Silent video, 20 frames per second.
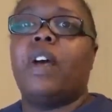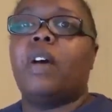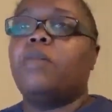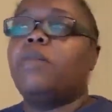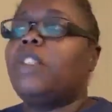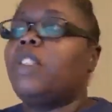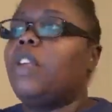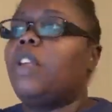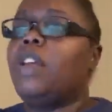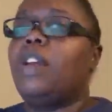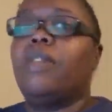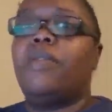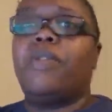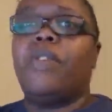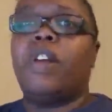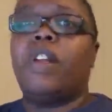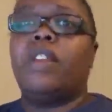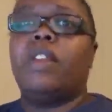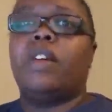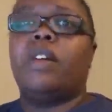sitting in
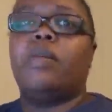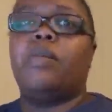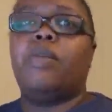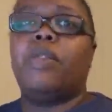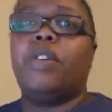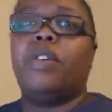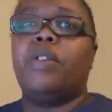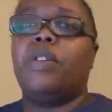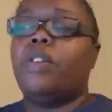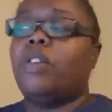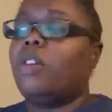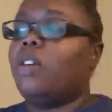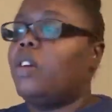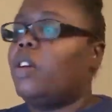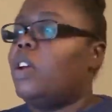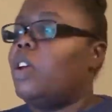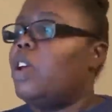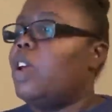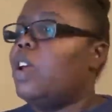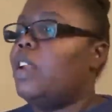front of the computer,
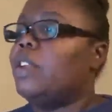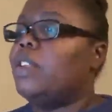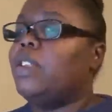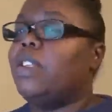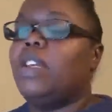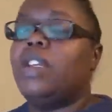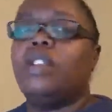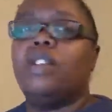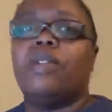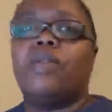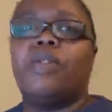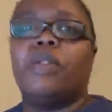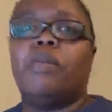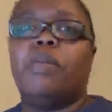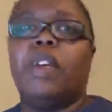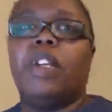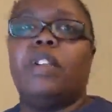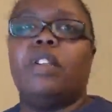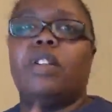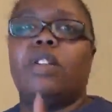and it's easier for
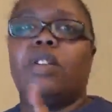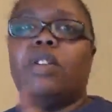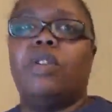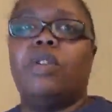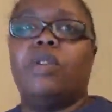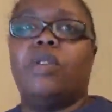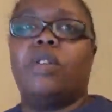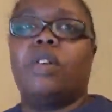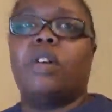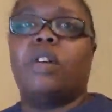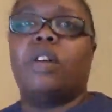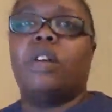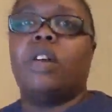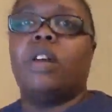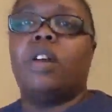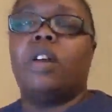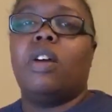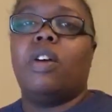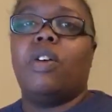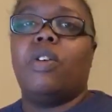me to look
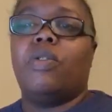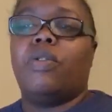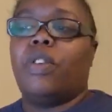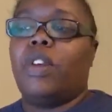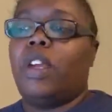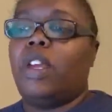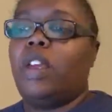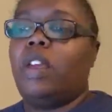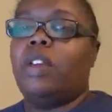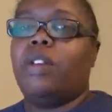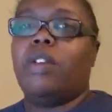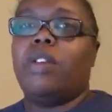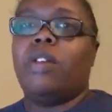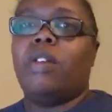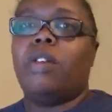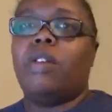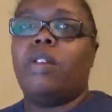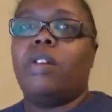over here